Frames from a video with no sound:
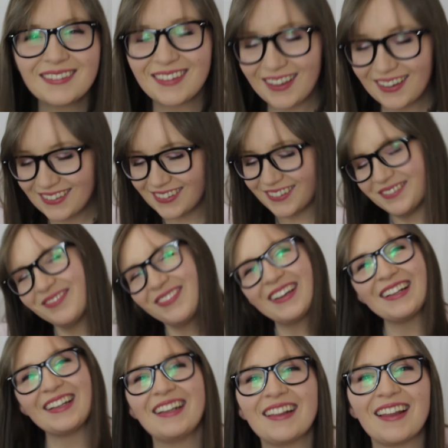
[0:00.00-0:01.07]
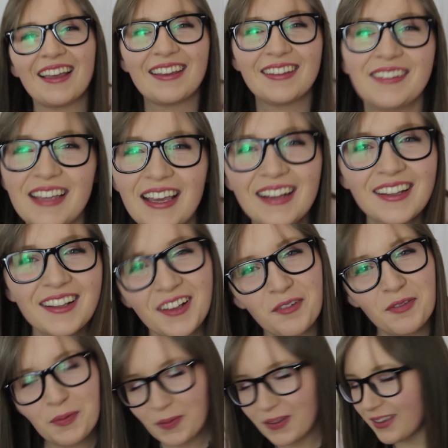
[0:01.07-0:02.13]
I don't really like the ending
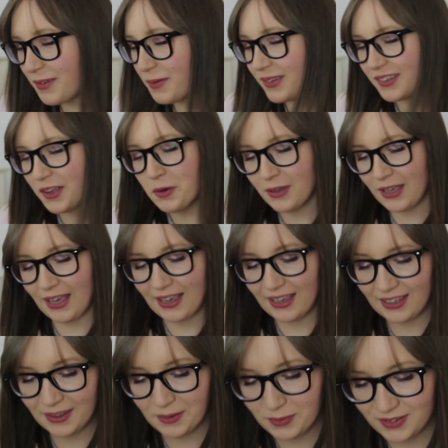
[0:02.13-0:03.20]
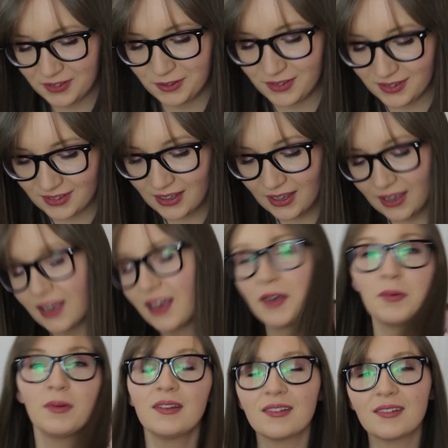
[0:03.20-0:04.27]
of it, but it was okay. It was
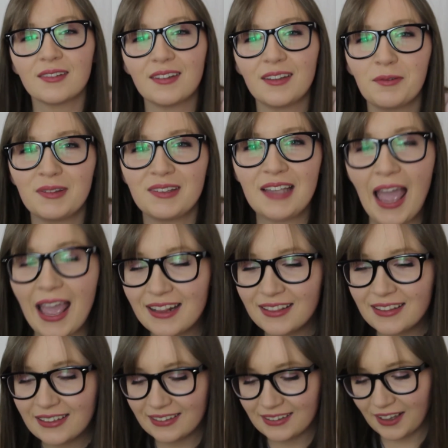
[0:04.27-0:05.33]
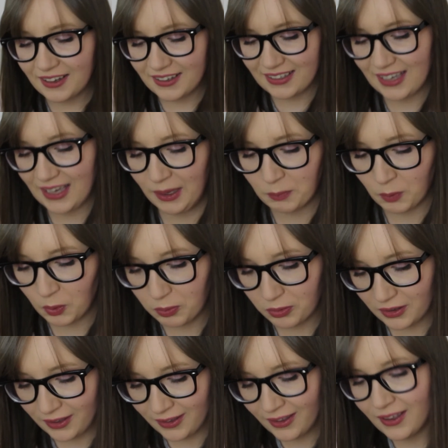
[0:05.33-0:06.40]
the ending that I came up
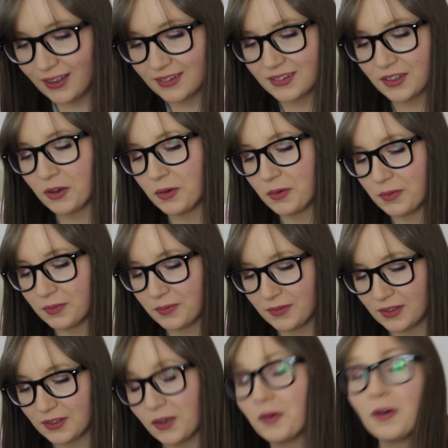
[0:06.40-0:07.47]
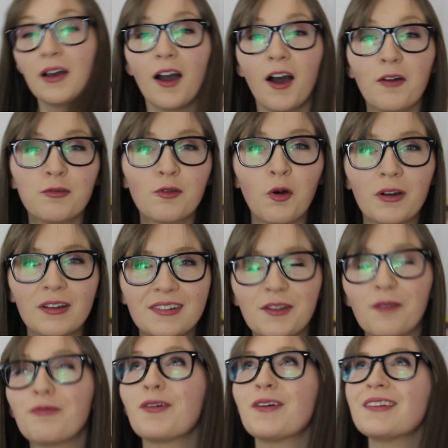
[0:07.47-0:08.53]
with. So, you know, of course,
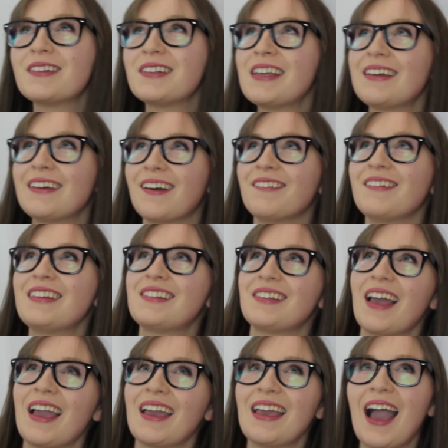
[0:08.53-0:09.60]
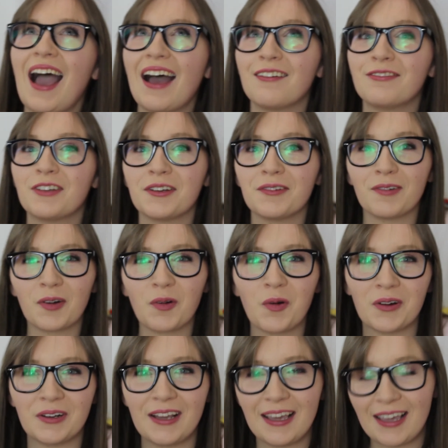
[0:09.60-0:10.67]
the first thing I would say after
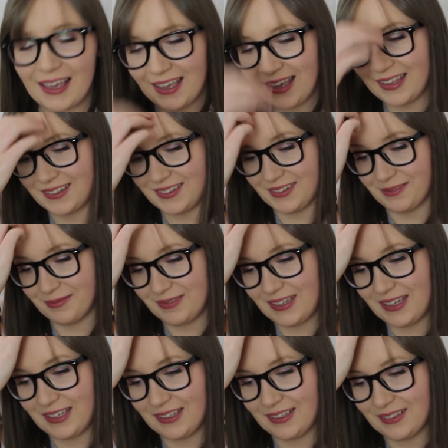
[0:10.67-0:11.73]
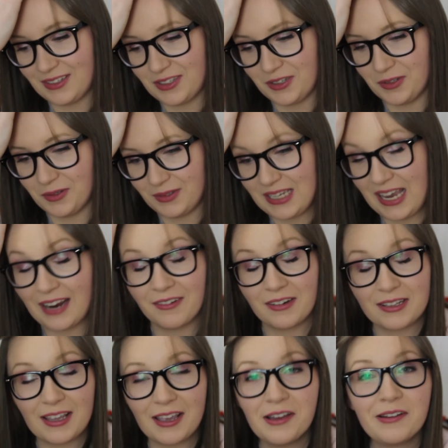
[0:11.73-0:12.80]
recording it is something to tear
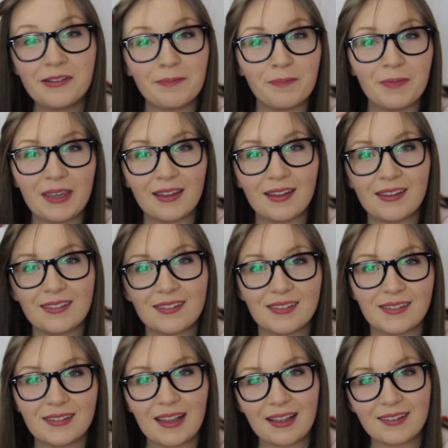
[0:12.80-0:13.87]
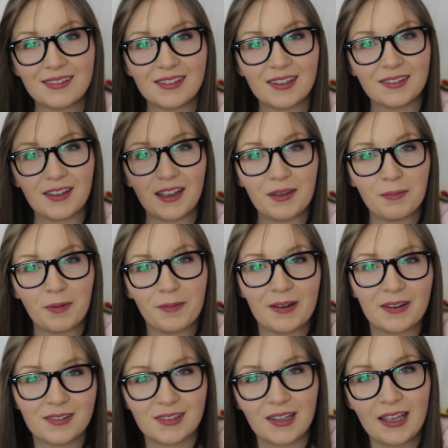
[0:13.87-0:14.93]
it down, because that's the type of
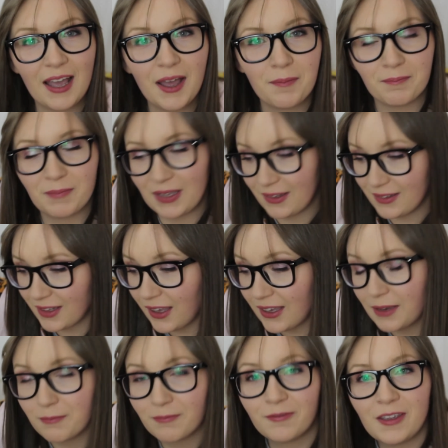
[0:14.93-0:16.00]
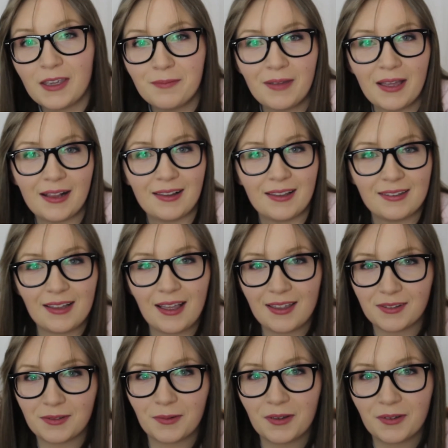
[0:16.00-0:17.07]
person I am, because I am female, and
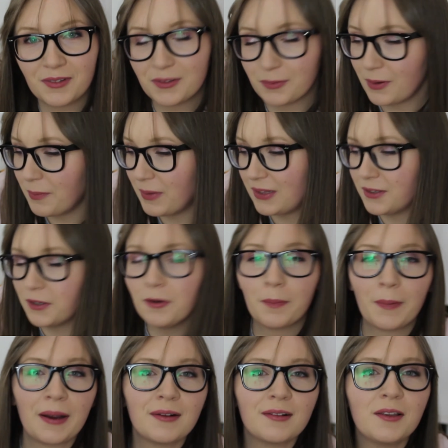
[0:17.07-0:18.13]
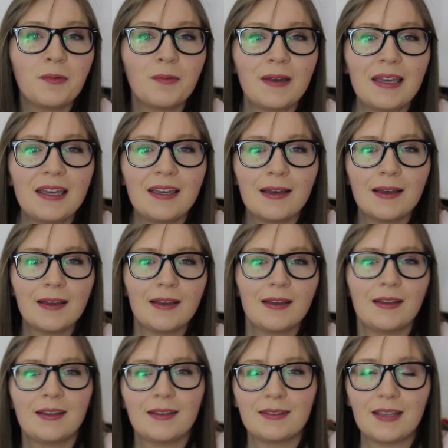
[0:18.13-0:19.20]
that is what us women do. Apparently, we
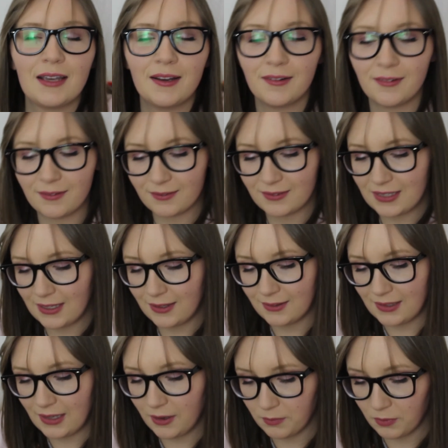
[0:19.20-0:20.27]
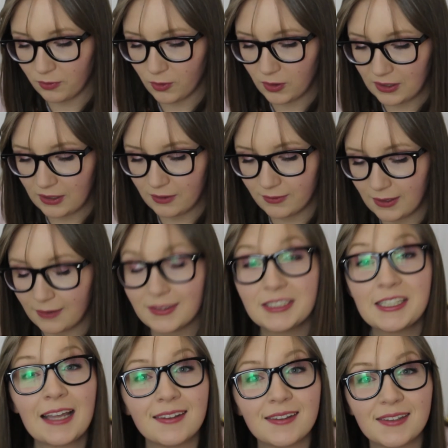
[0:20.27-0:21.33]
tear things down before you even have a
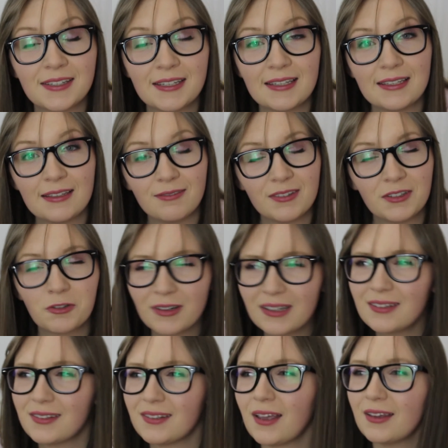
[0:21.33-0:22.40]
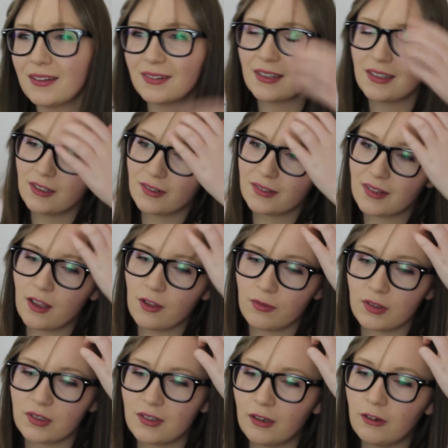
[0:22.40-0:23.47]
chance to even criticize it
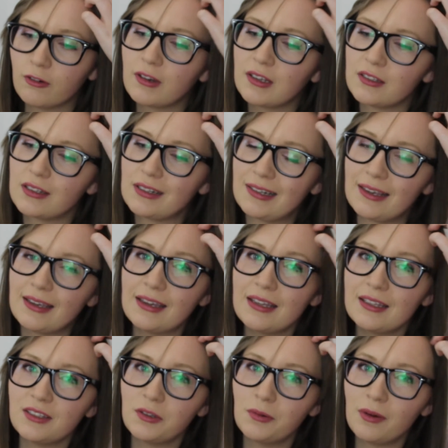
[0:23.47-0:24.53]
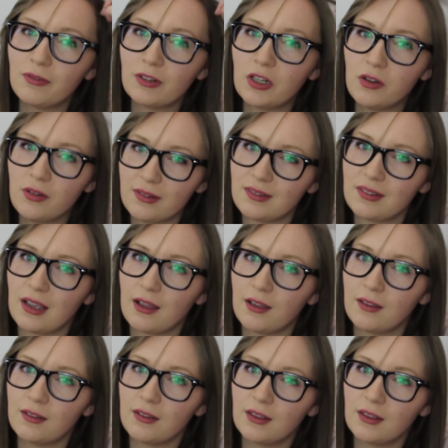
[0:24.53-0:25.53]
yourself or think critically. Do you ever notice that?